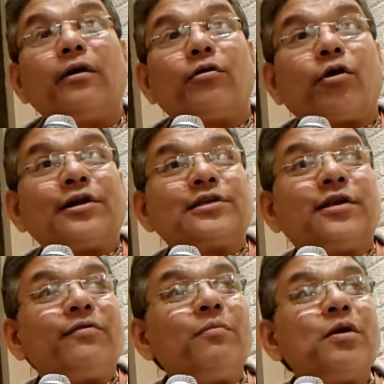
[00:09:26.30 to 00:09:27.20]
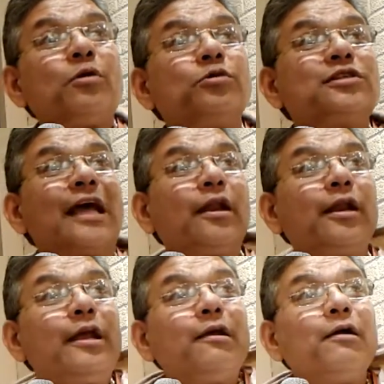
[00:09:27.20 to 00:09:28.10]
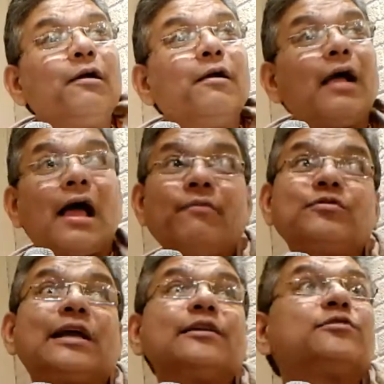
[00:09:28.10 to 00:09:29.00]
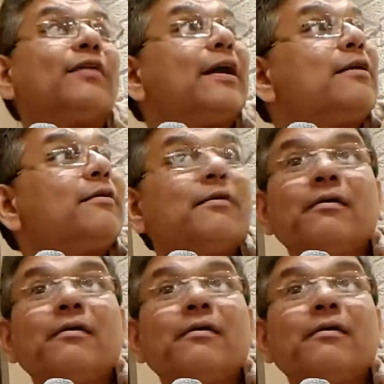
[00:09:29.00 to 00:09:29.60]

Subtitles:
Or he's giving me a good salary. I am satisfied.